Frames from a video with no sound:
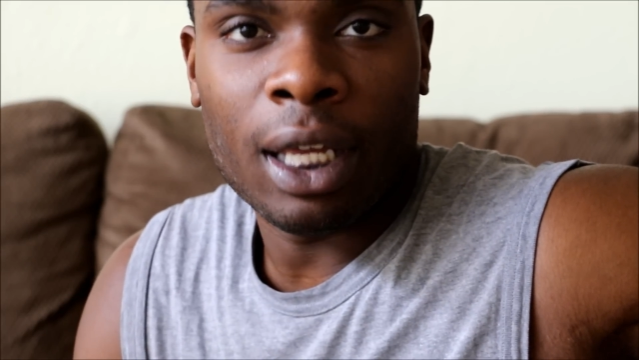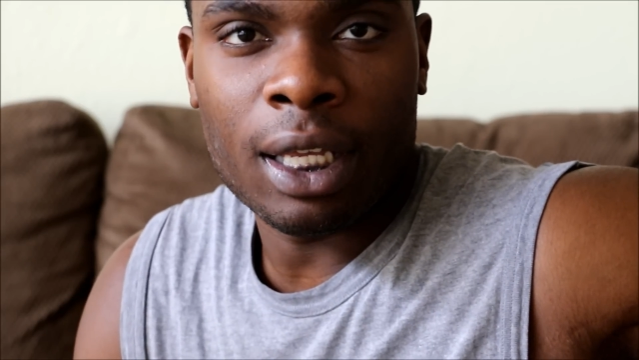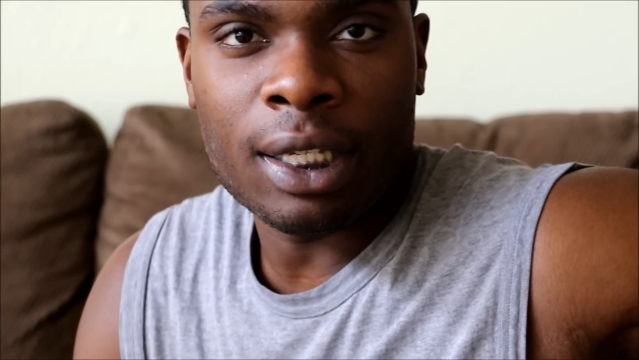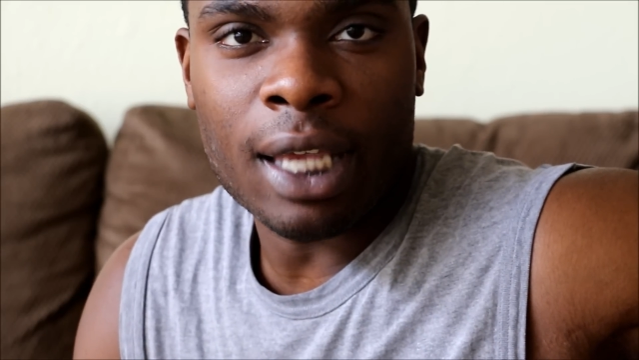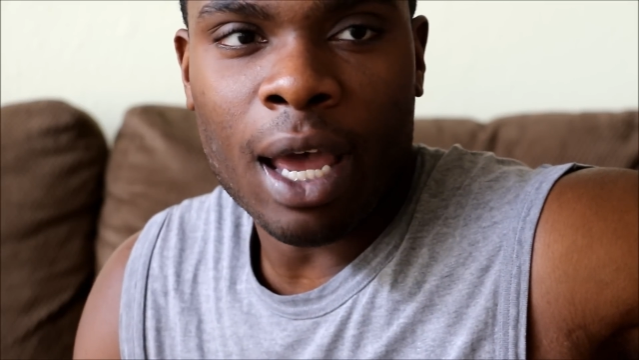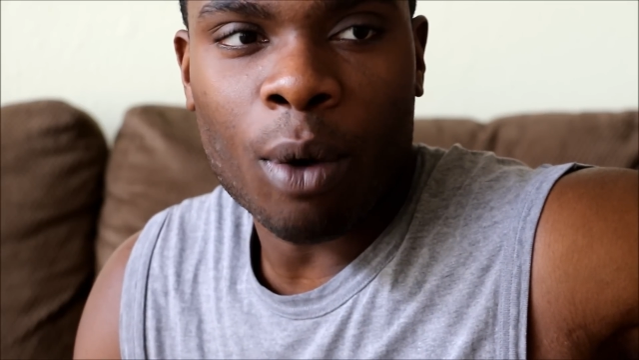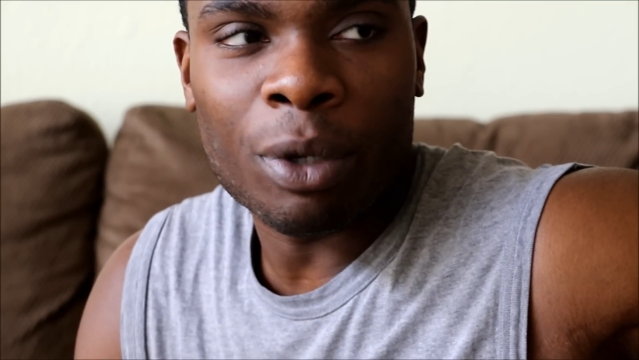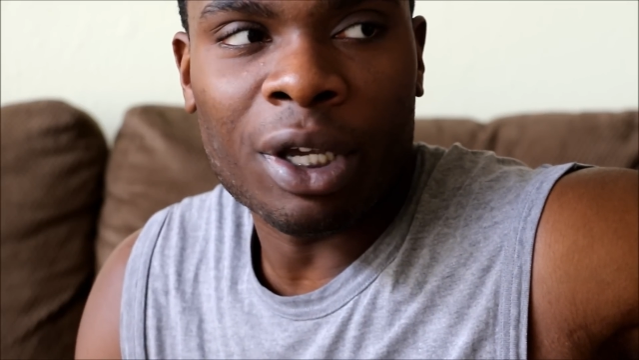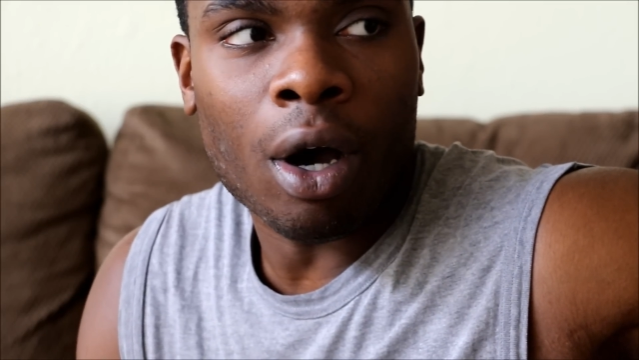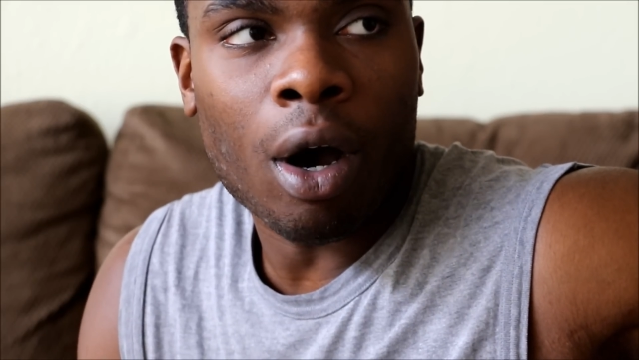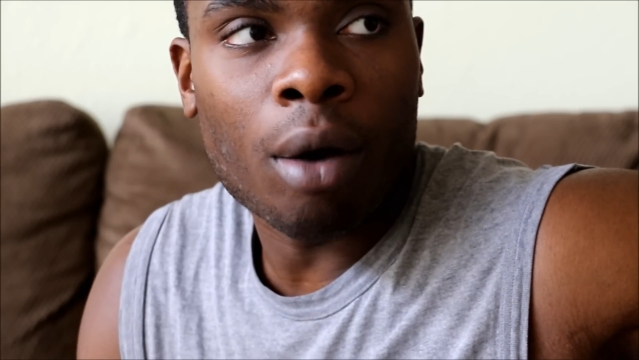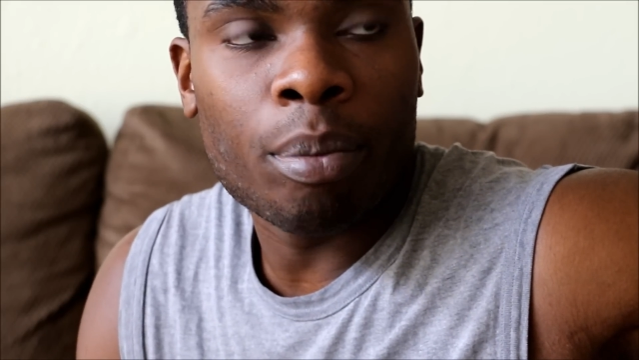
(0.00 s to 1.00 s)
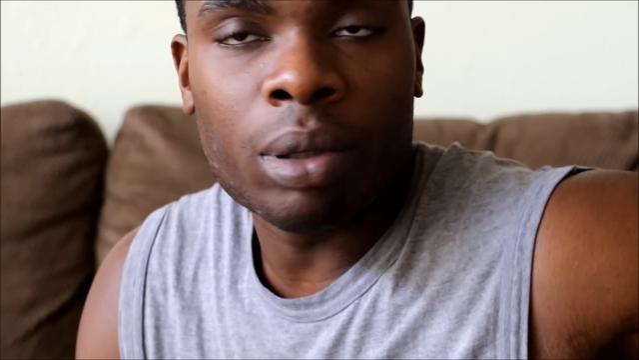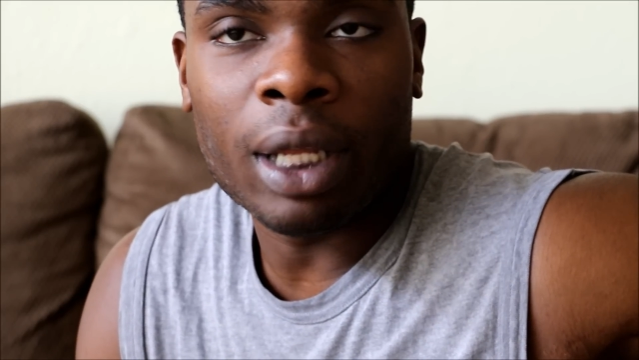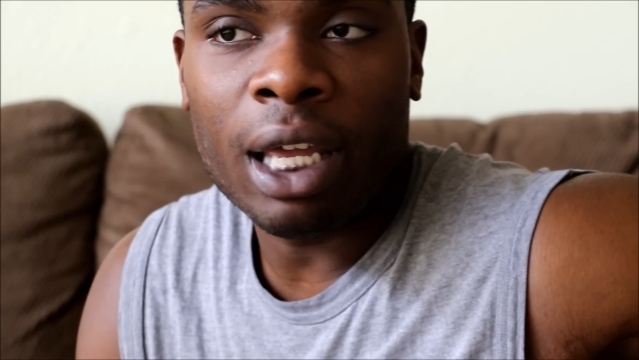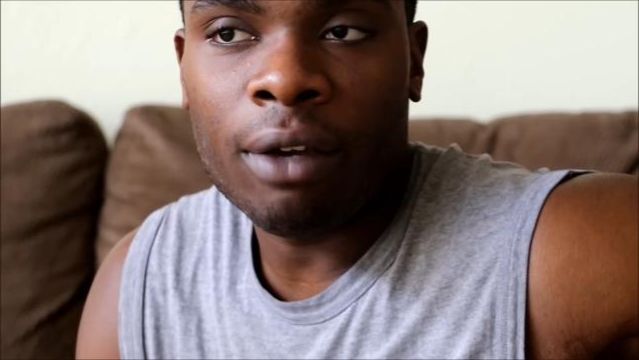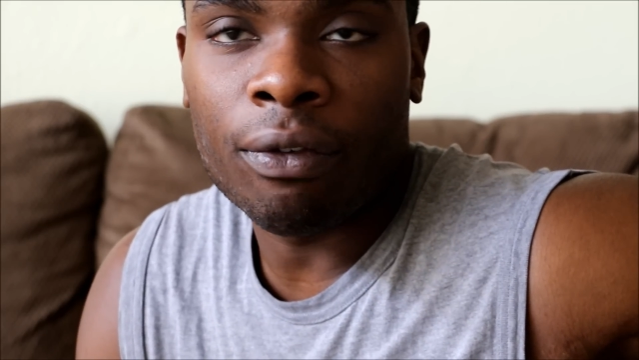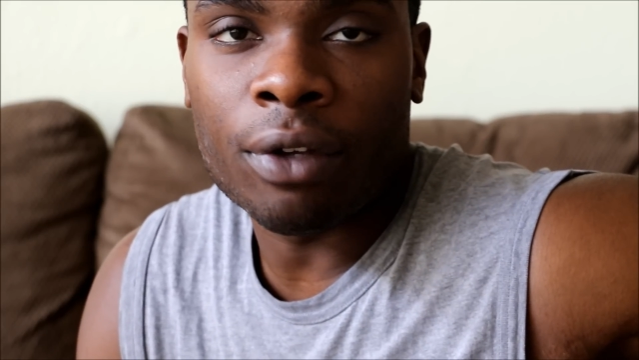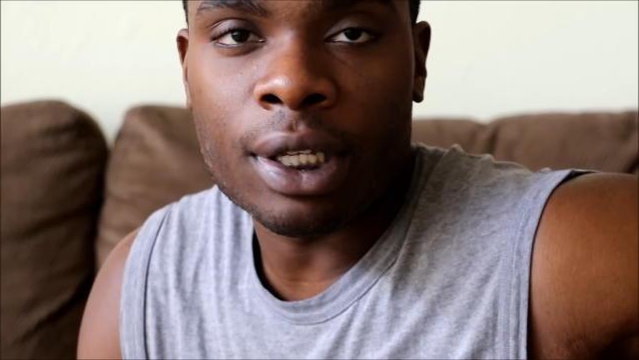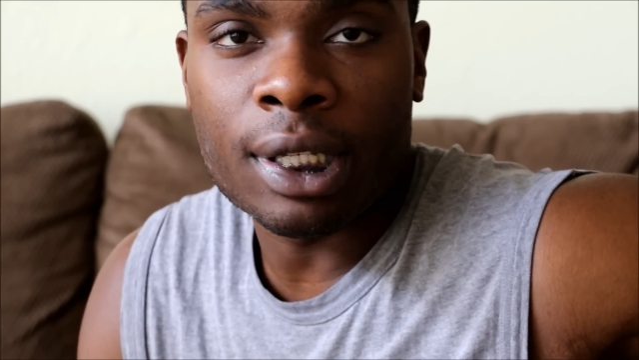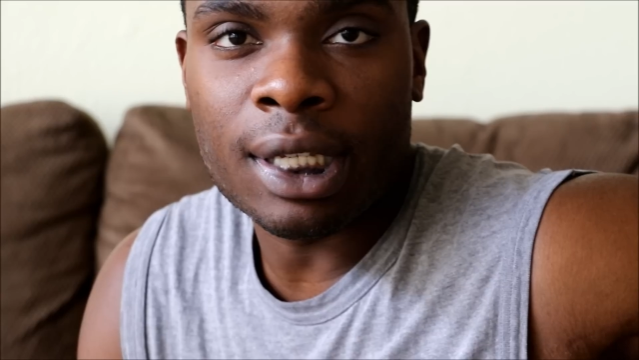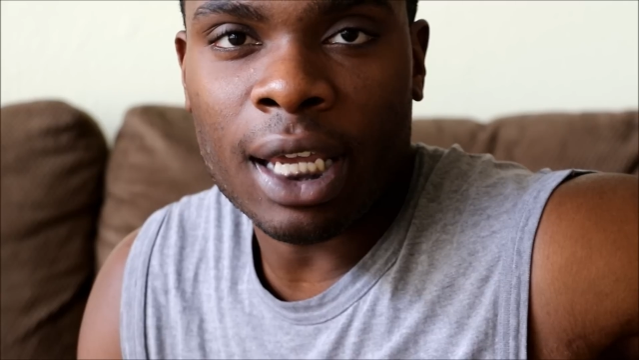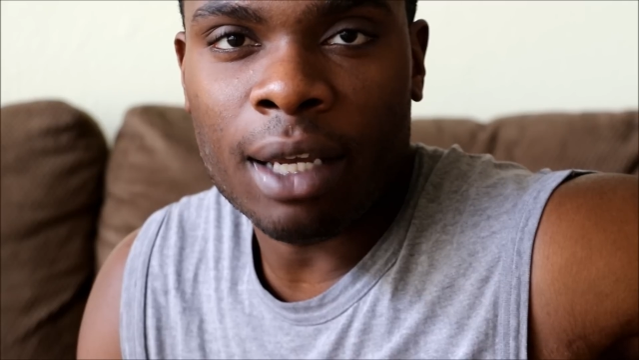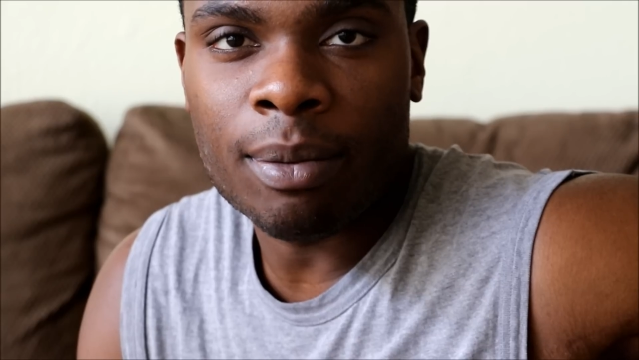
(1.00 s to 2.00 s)
is that we all play for the
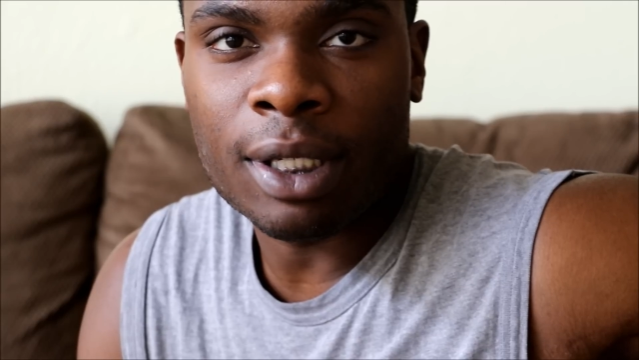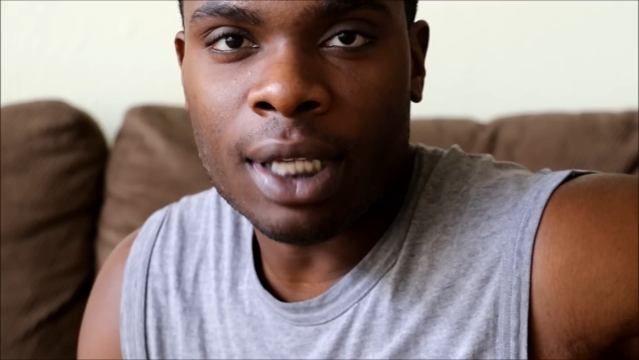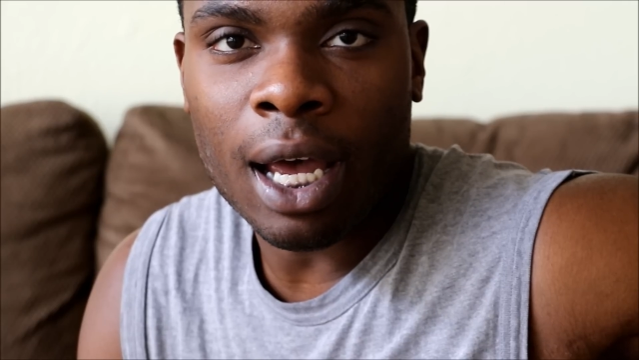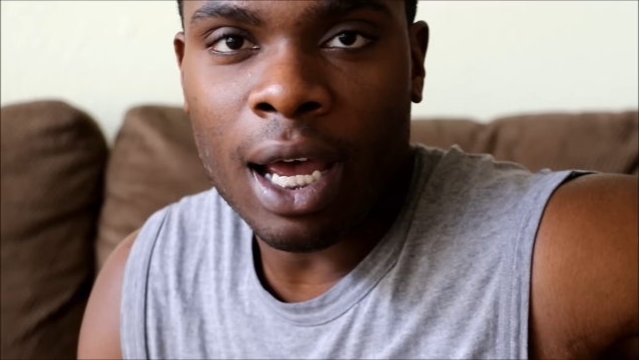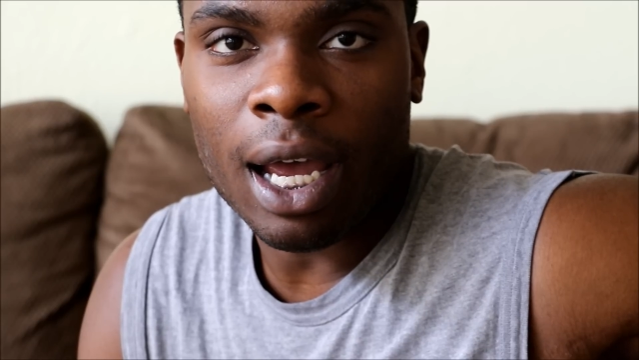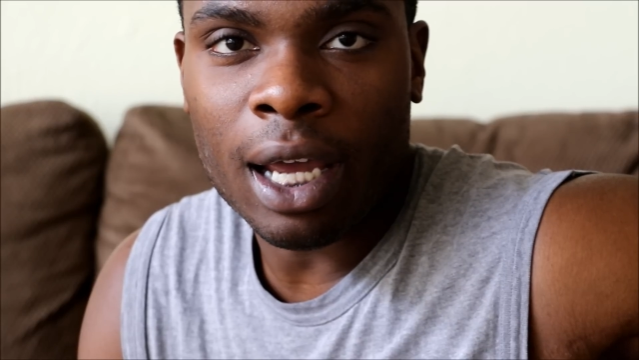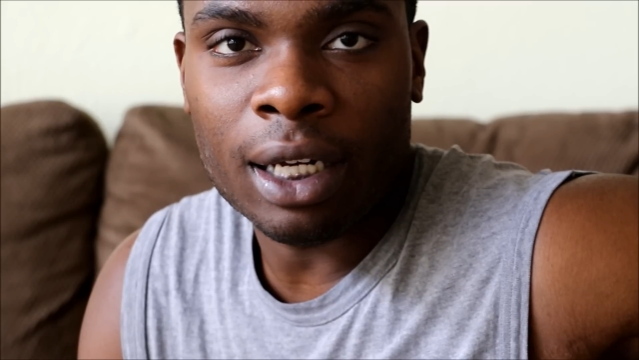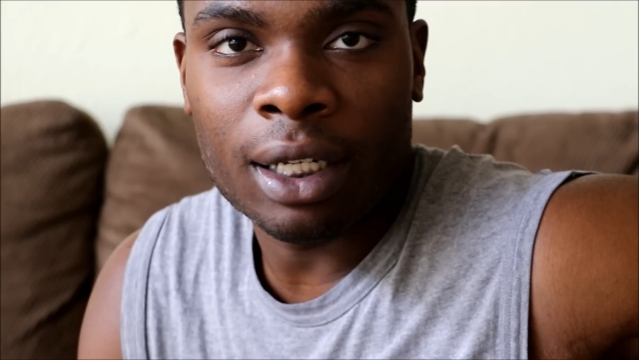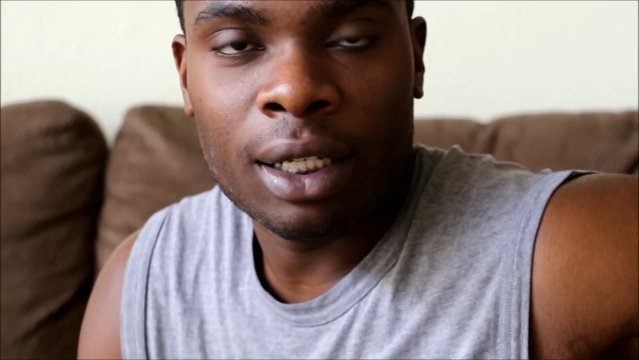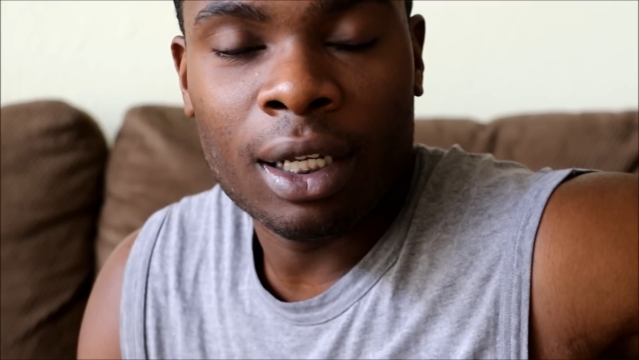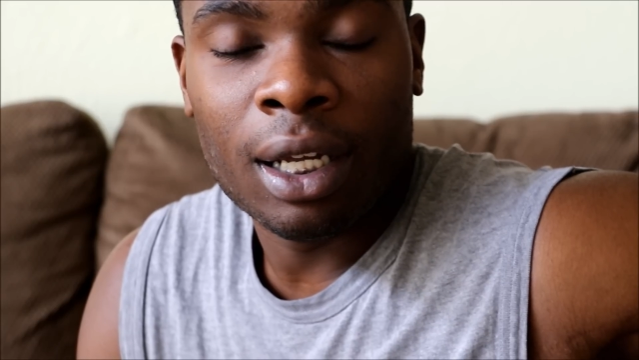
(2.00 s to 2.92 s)
same side.